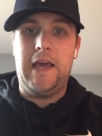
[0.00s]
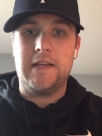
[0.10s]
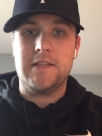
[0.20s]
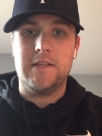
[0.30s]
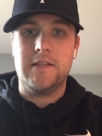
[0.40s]

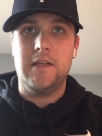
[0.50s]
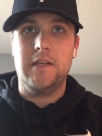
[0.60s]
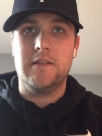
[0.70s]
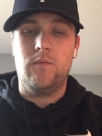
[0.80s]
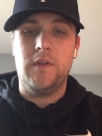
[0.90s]
access
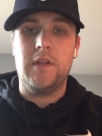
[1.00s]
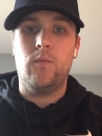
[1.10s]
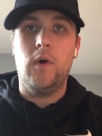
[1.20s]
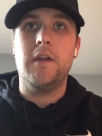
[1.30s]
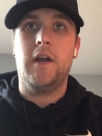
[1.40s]
things and
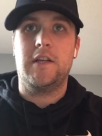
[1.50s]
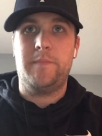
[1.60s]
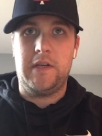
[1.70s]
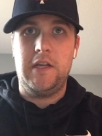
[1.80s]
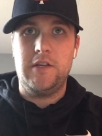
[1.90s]
what your
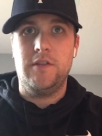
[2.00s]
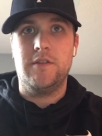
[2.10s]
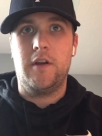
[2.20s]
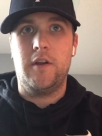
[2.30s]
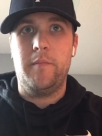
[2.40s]
expectations
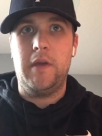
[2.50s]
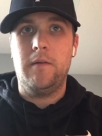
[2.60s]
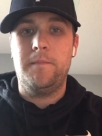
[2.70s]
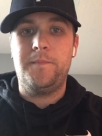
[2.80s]
are going to be.